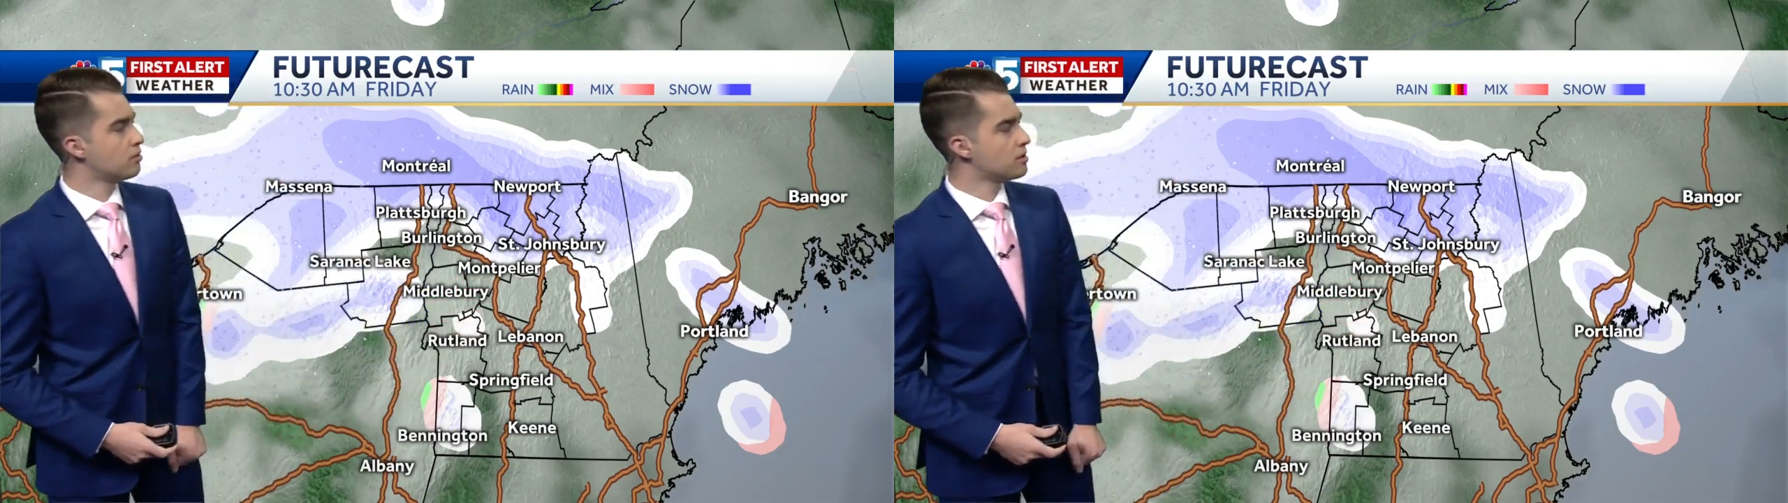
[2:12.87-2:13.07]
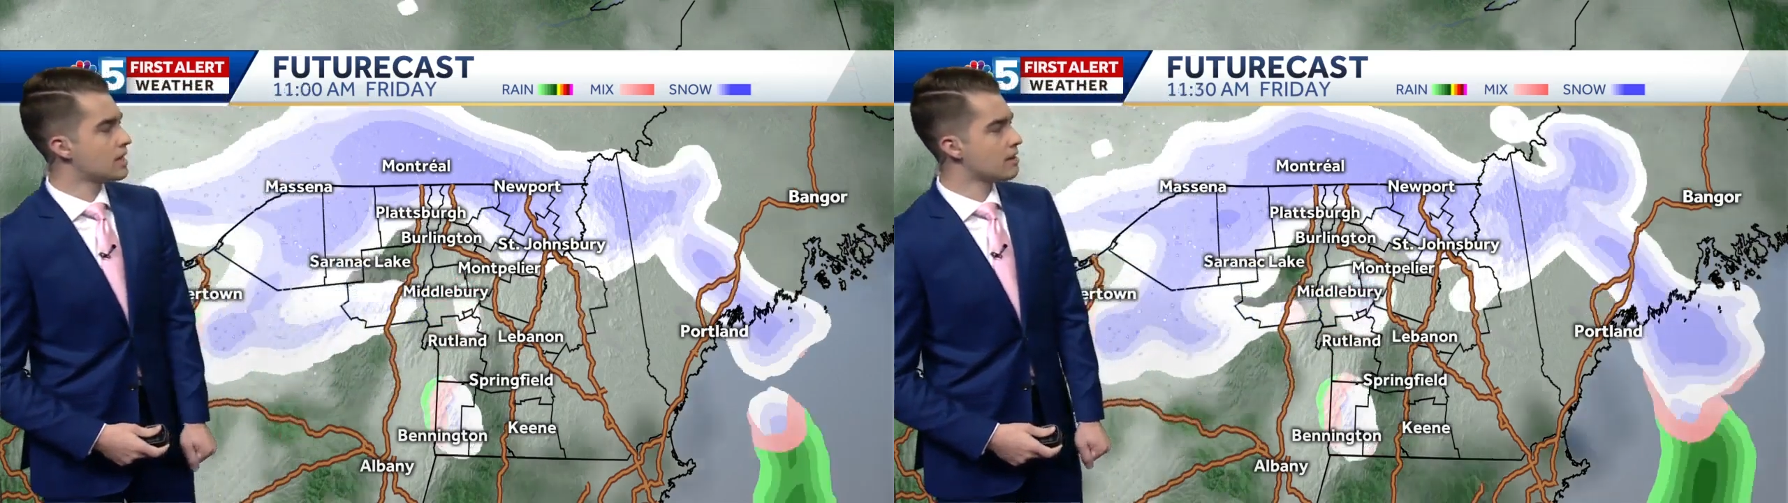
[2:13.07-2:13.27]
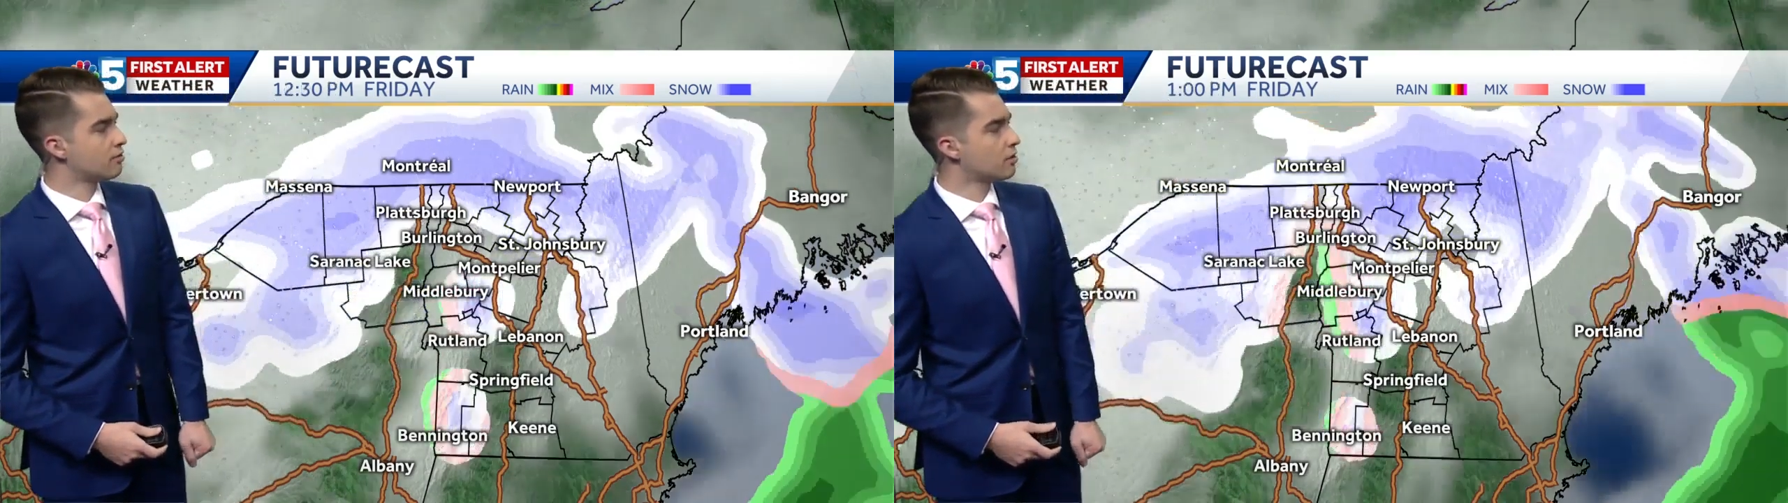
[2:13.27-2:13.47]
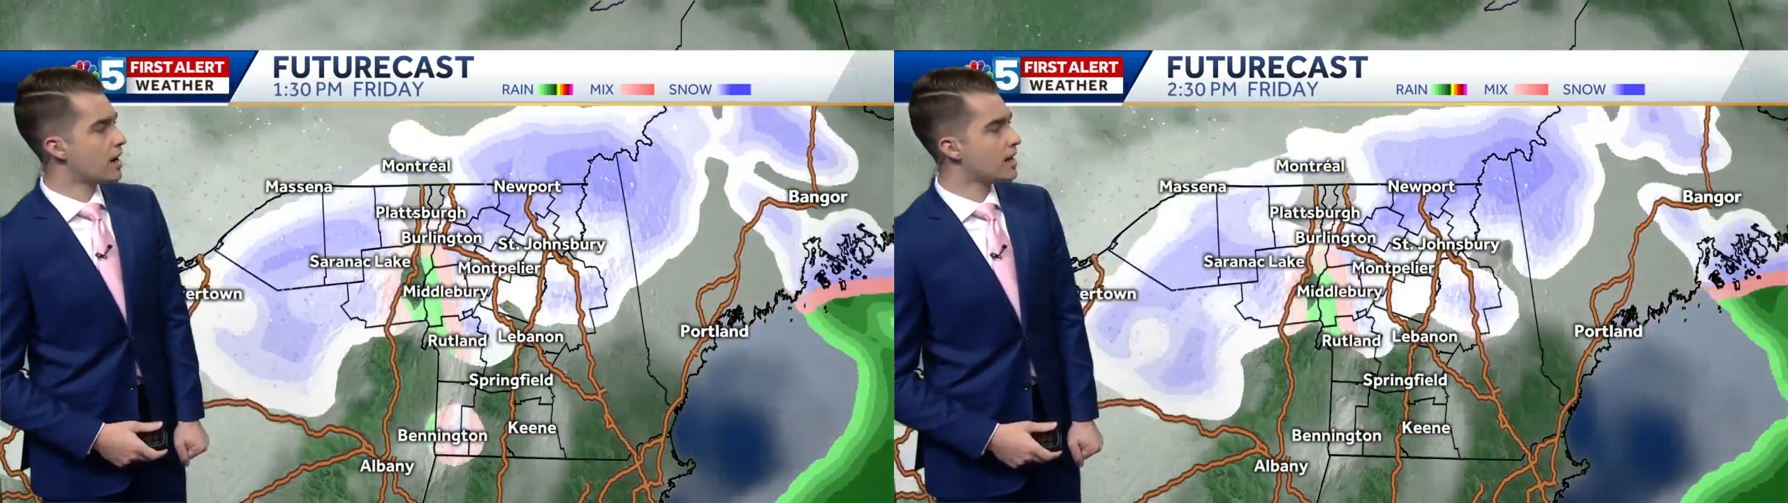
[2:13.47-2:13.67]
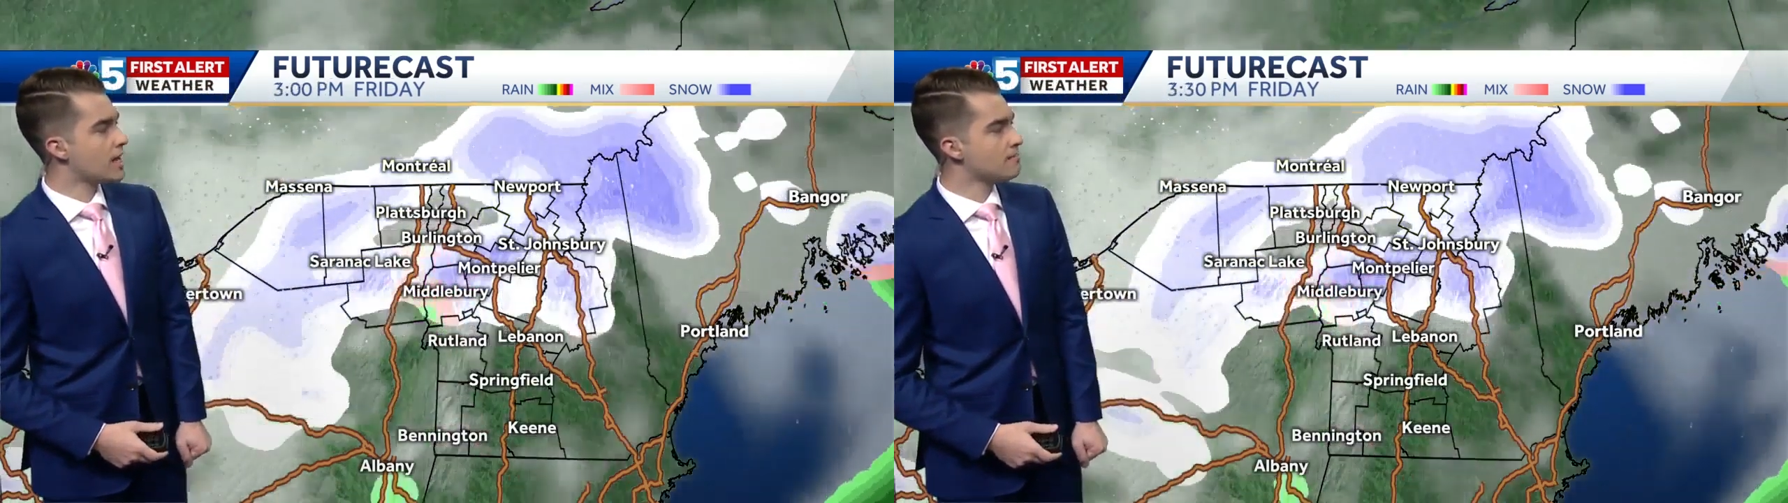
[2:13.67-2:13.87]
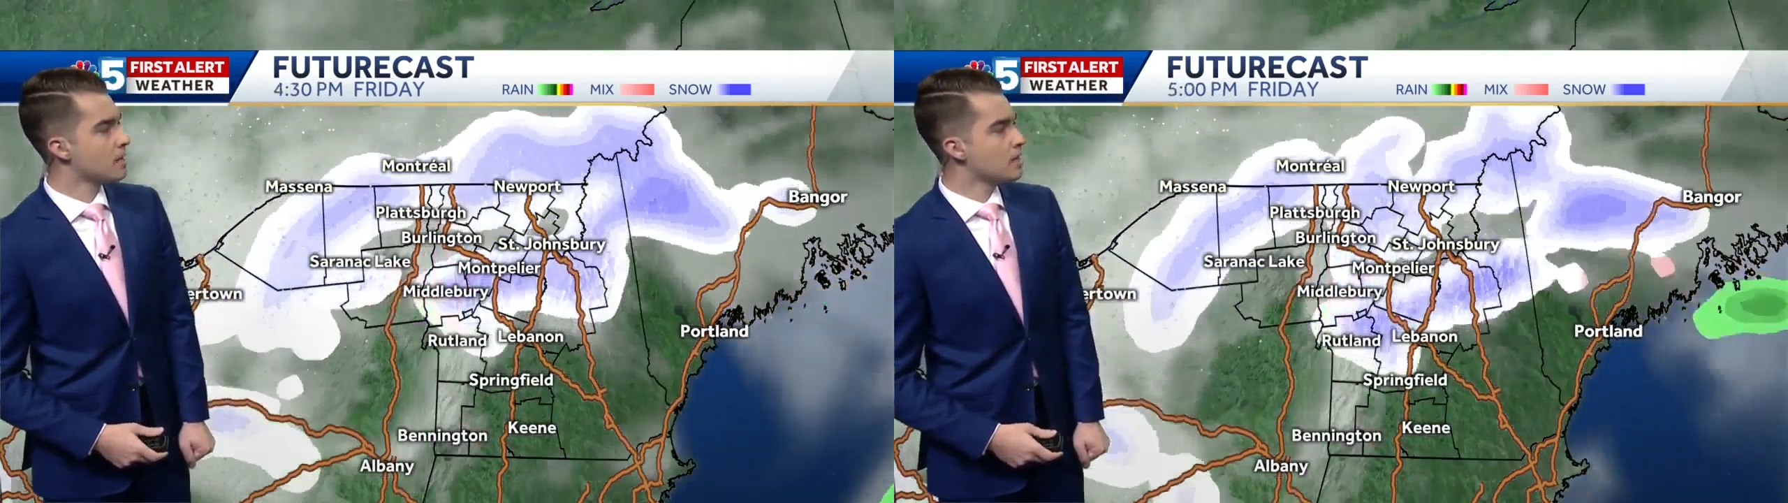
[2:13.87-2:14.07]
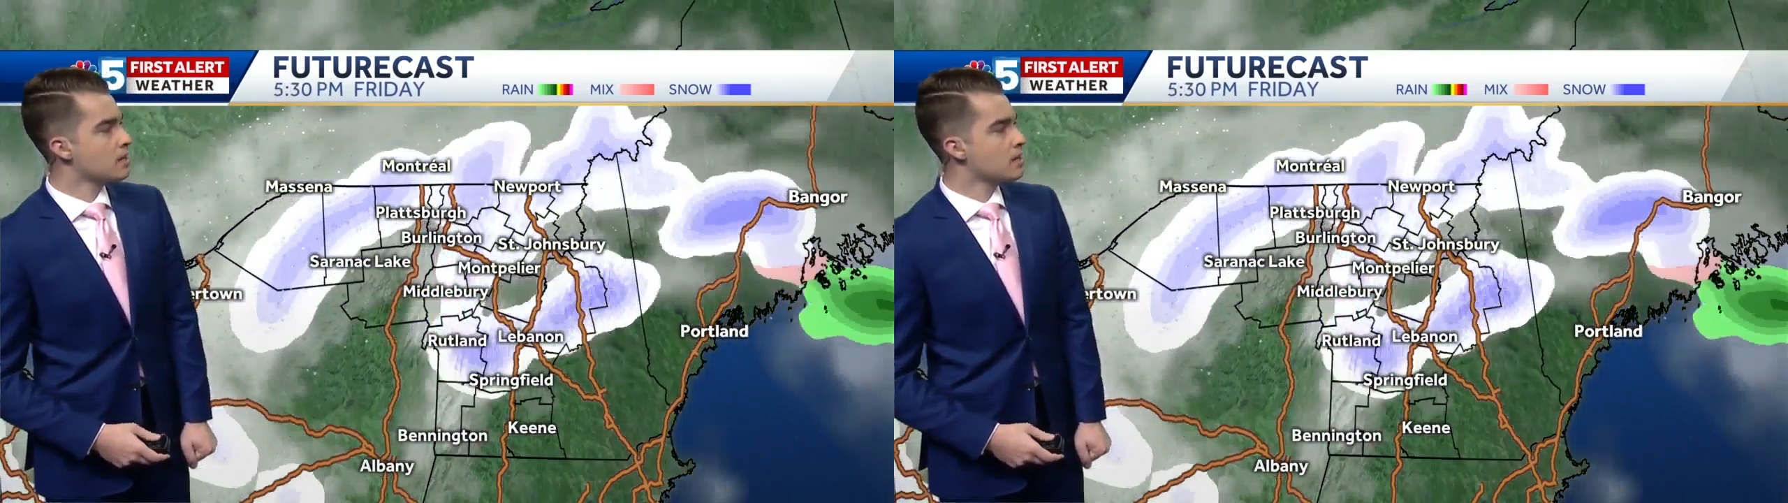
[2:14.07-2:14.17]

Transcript: through the day. Friday,